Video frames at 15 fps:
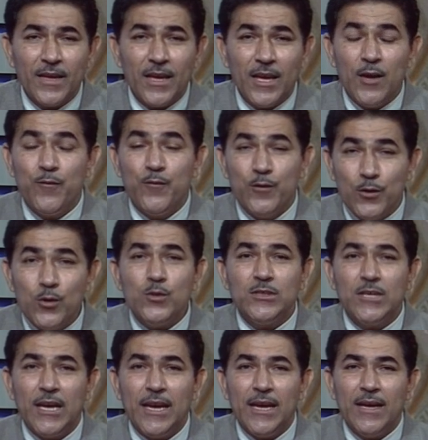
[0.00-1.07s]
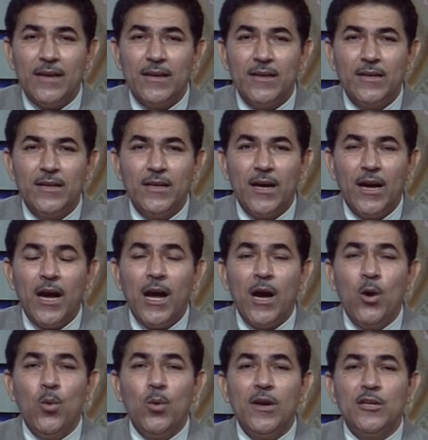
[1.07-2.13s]
If you say
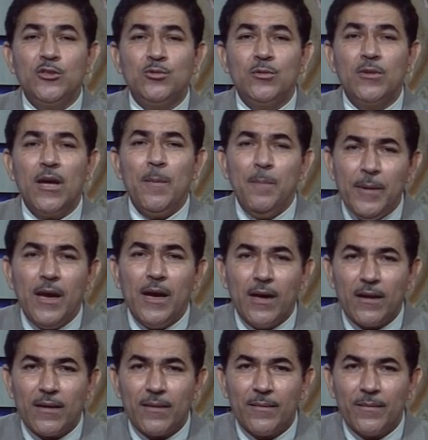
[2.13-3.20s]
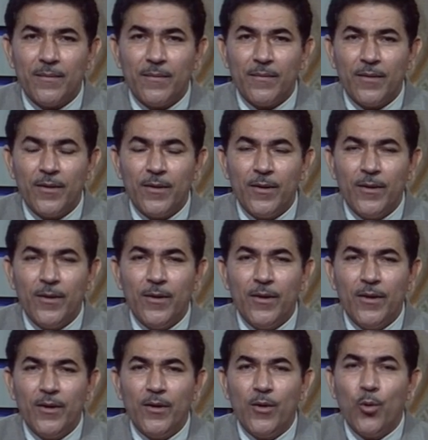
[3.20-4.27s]
how it should appear,
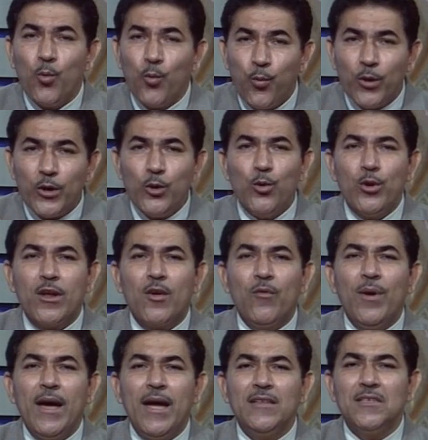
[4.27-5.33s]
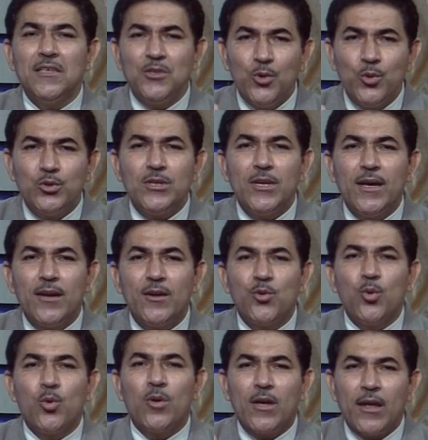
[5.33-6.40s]
would you require the user
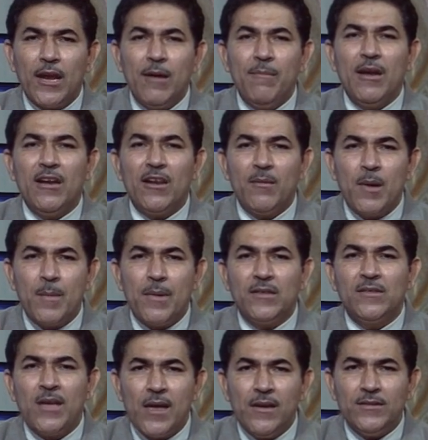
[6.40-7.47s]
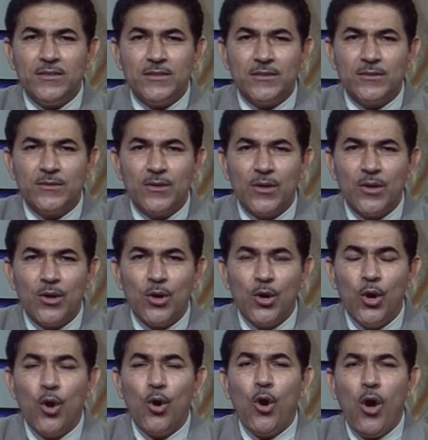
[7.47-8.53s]
to cram and remember things,
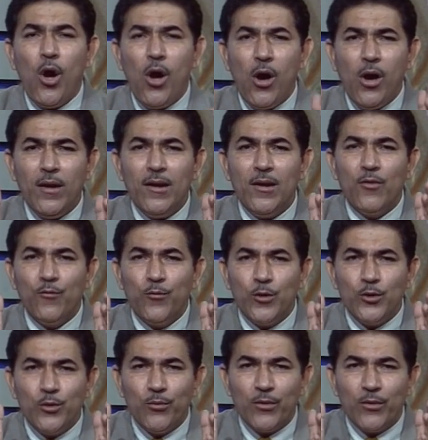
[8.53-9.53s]
or would you